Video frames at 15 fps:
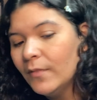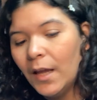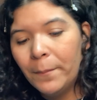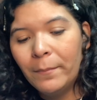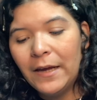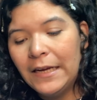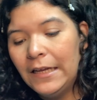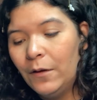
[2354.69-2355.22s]

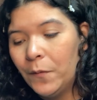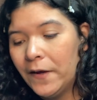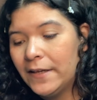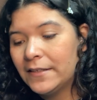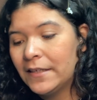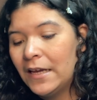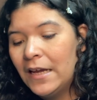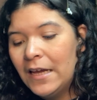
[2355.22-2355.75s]
But
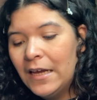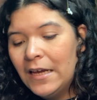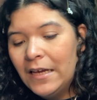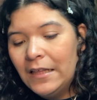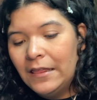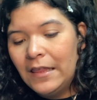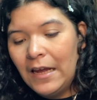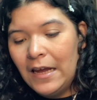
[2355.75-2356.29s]
anyways,
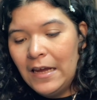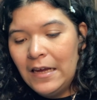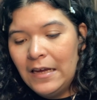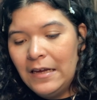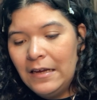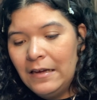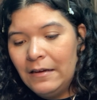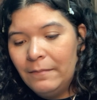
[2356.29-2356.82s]

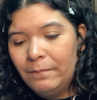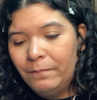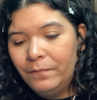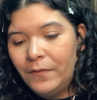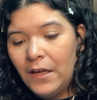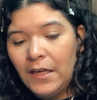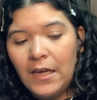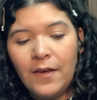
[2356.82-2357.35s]
they
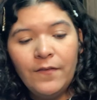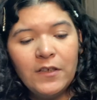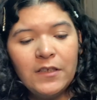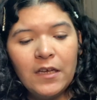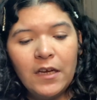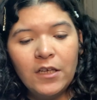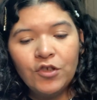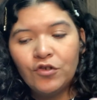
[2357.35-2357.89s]
gave us
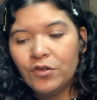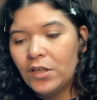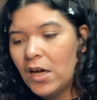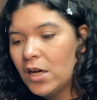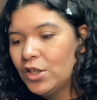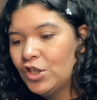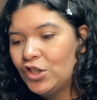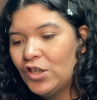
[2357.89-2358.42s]
the
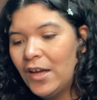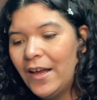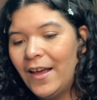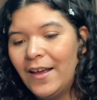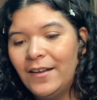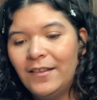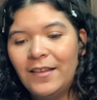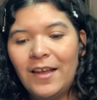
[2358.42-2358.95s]

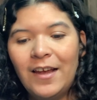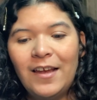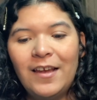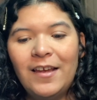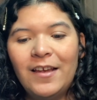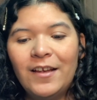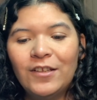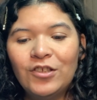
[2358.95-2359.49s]
introduction.
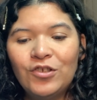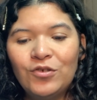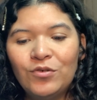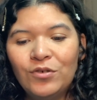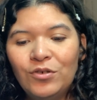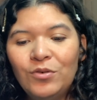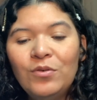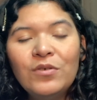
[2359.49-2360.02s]
They
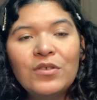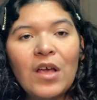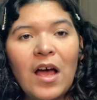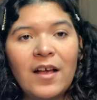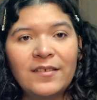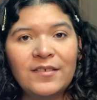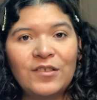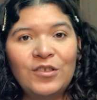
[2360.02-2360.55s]
introduced
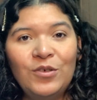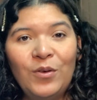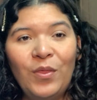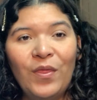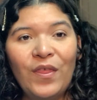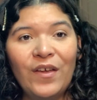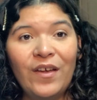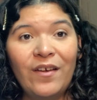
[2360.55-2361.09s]
us to
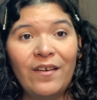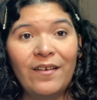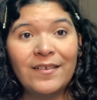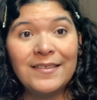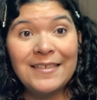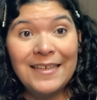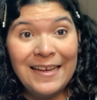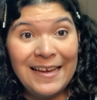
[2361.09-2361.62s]
the
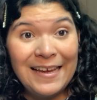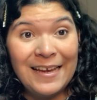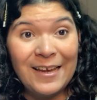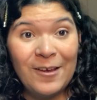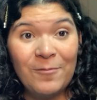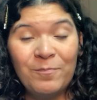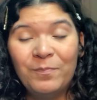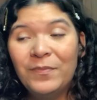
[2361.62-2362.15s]

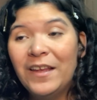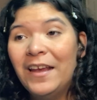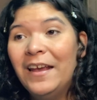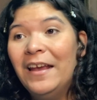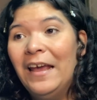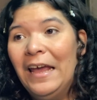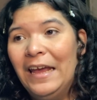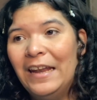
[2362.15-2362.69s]
team,
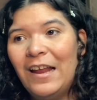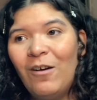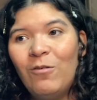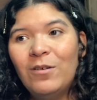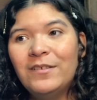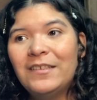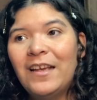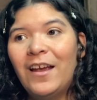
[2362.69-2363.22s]
and I
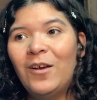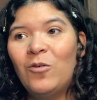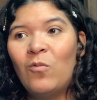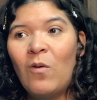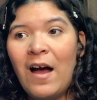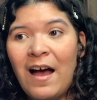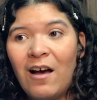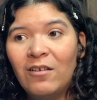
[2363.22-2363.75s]
was like,
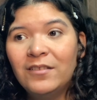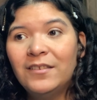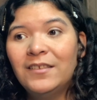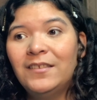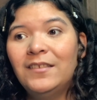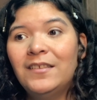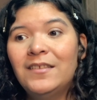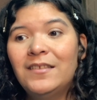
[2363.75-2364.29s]
wow,
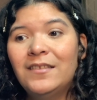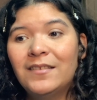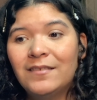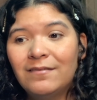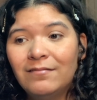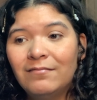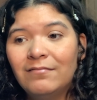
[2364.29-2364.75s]
this is